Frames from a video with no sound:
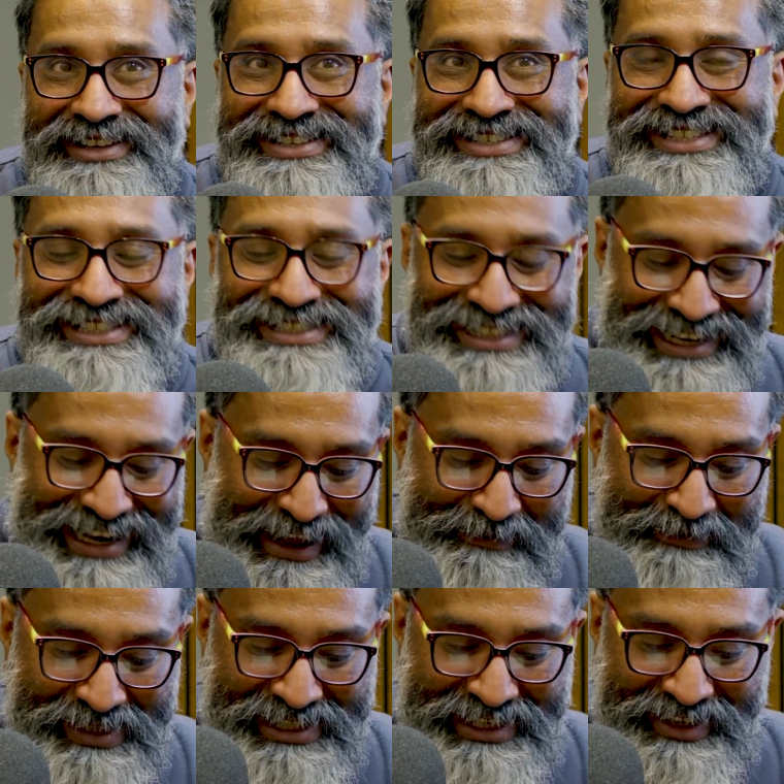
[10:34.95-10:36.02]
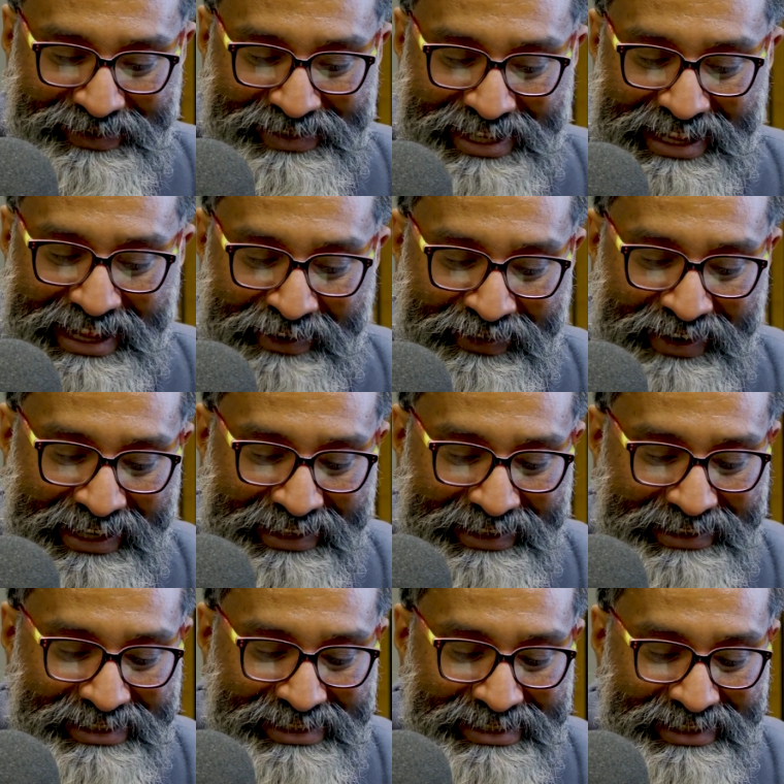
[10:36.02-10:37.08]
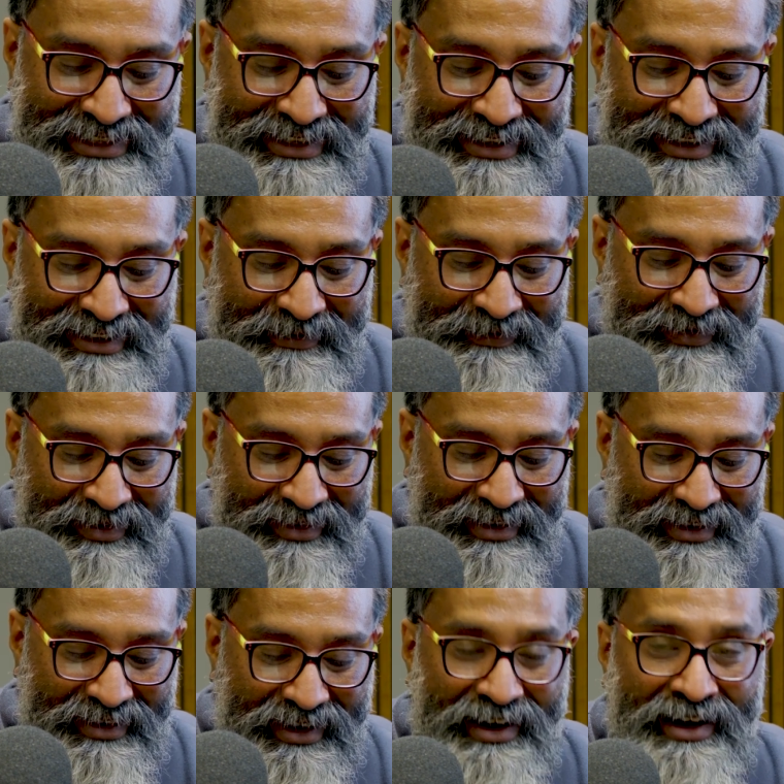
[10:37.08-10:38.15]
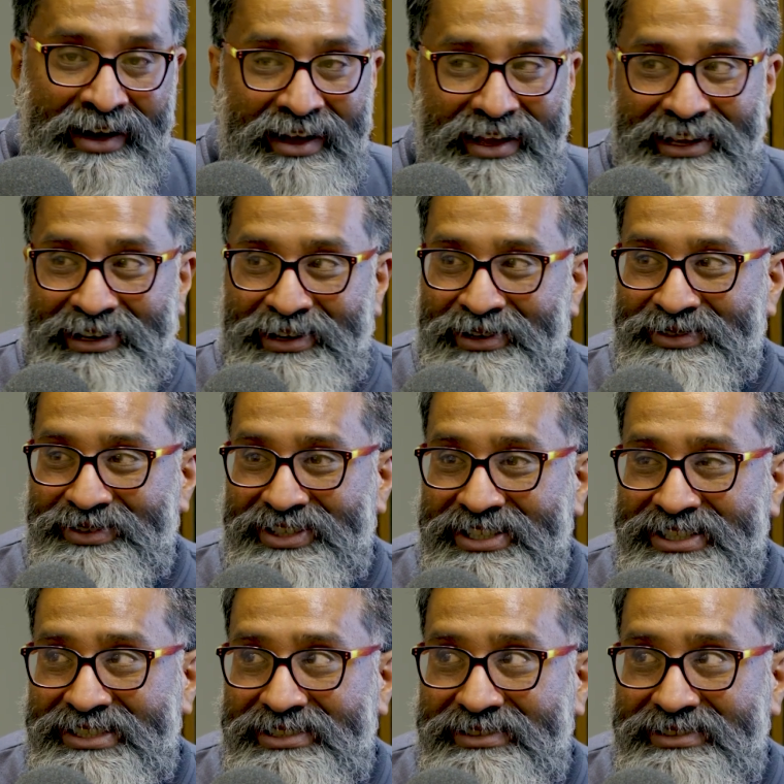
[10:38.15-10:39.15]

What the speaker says: 69% of South Africans are included,